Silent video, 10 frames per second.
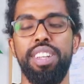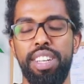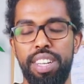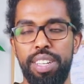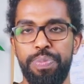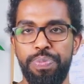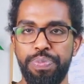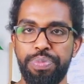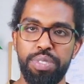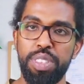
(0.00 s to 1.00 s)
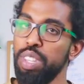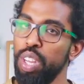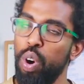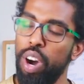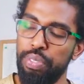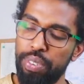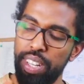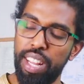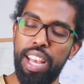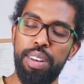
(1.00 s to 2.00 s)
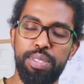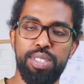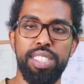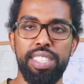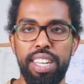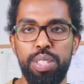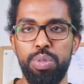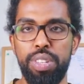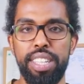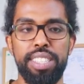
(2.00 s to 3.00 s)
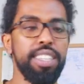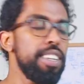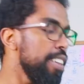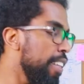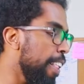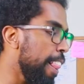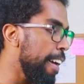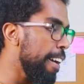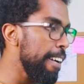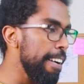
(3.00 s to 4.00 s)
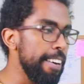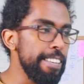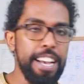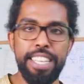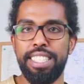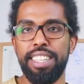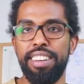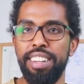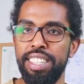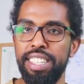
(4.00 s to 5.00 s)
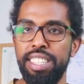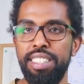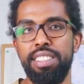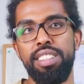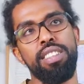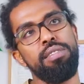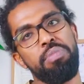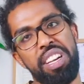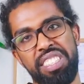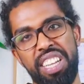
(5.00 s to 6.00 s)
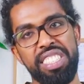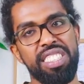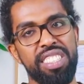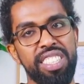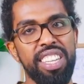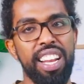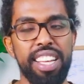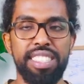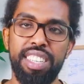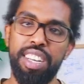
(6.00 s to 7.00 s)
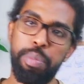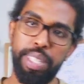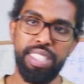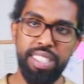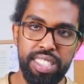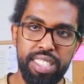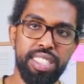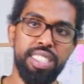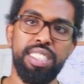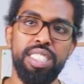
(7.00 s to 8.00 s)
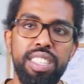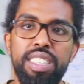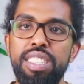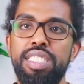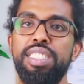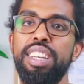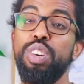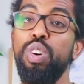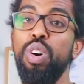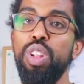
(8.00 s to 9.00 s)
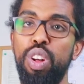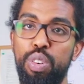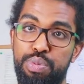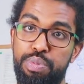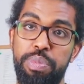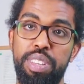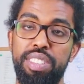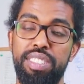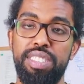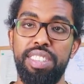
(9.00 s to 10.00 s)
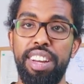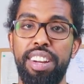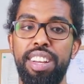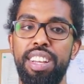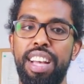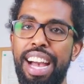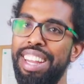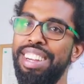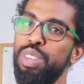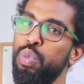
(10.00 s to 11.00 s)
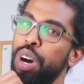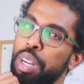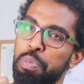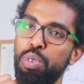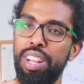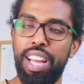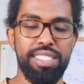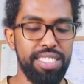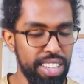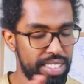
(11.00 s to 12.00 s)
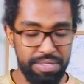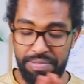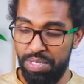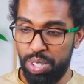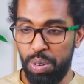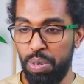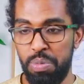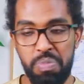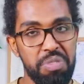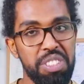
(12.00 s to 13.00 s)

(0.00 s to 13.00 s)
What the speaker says: how I feel, I have to sit and do that. Yes, reading. I started reading last year, but this is a goal of me this year. I read one book last year, so